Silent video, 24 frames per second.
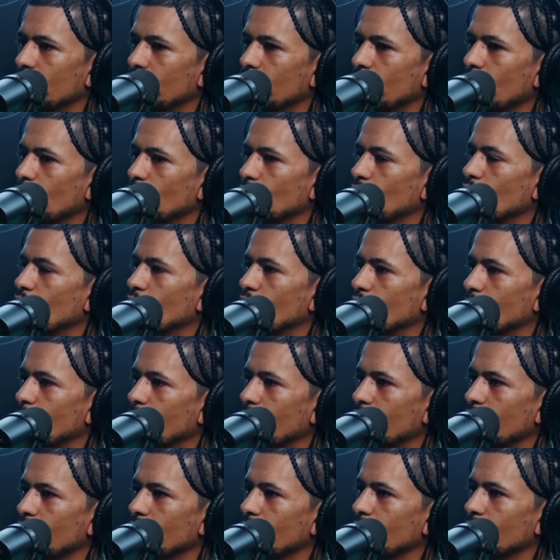and I was always
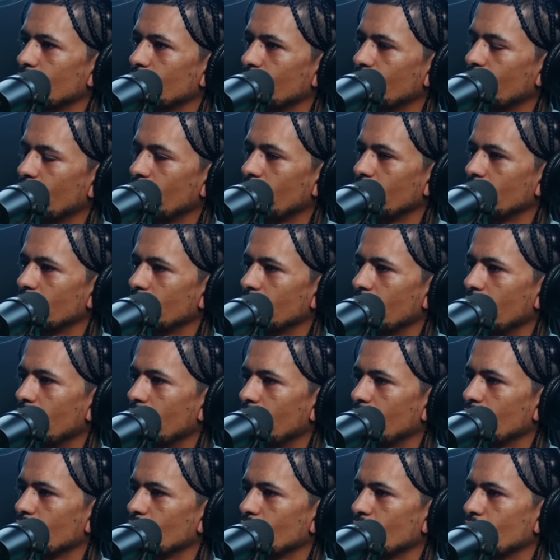making funny
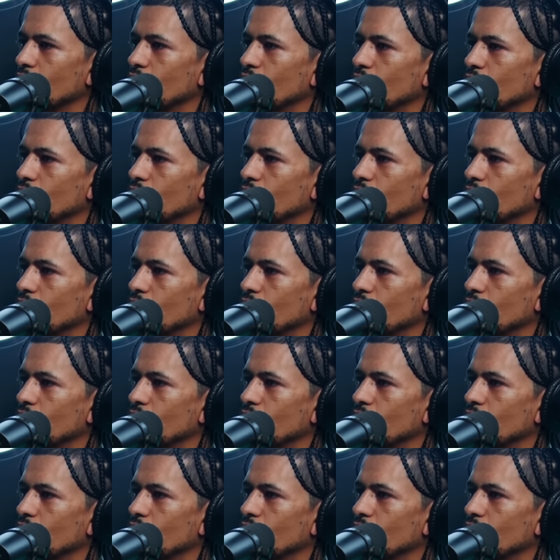sounds and